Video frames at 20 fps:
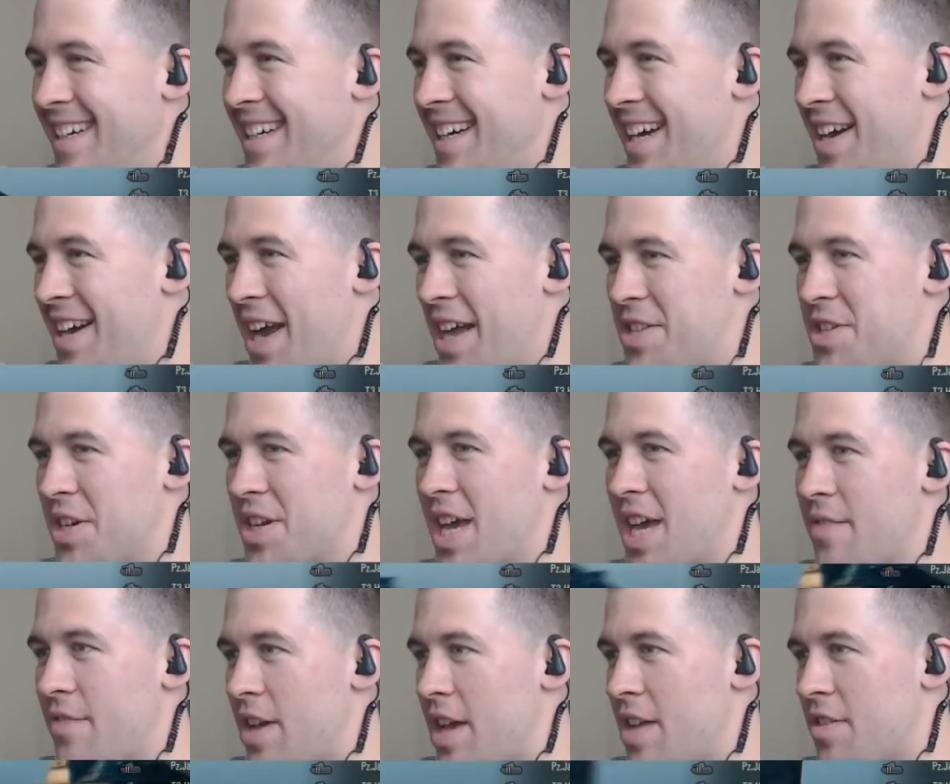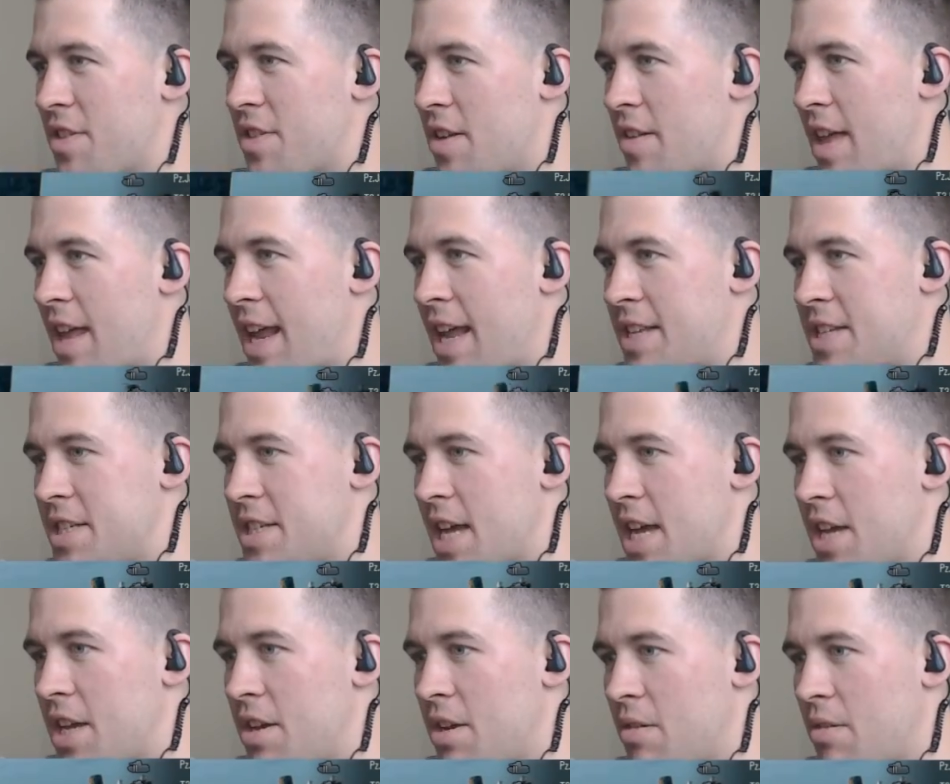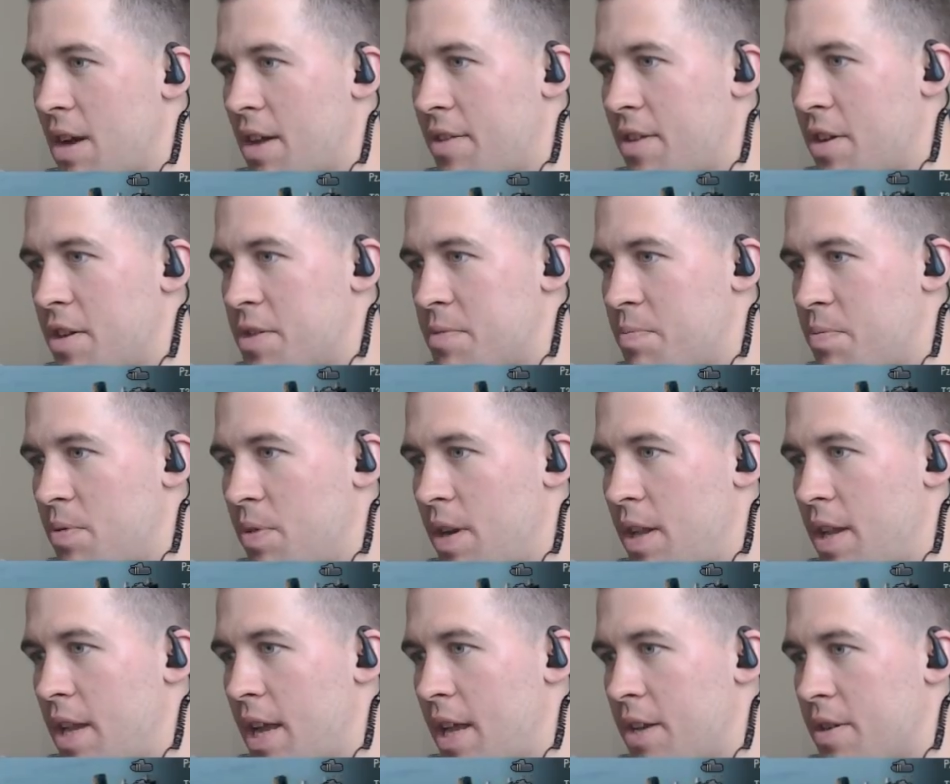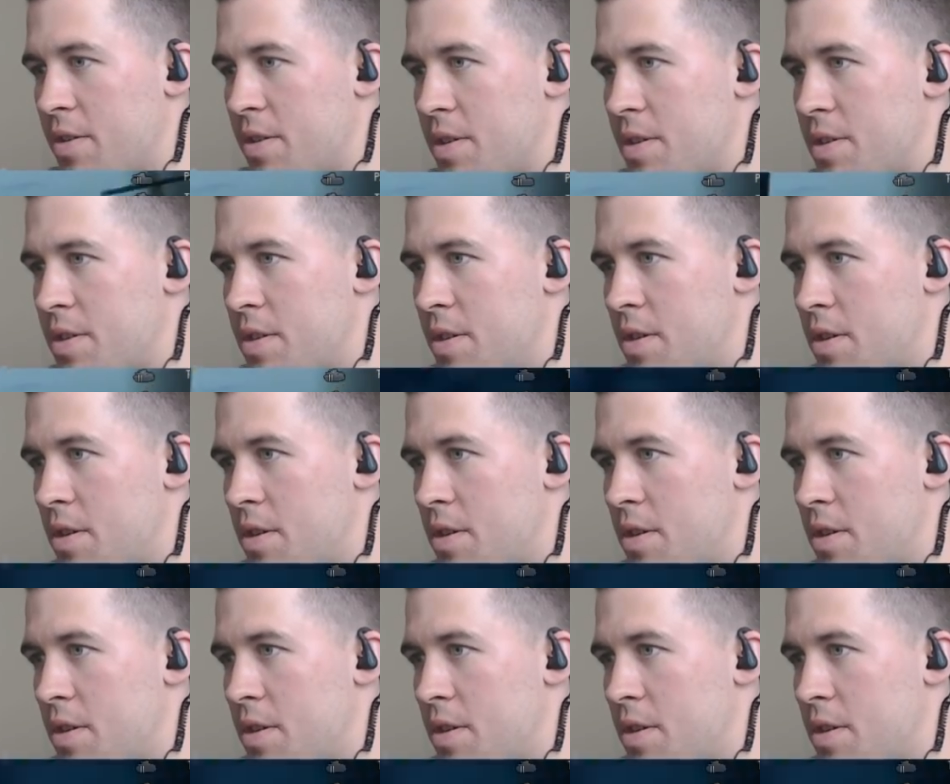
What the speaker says: Okay, I took kind of a hit there. That anti-tank unit right there is pretty dangerous.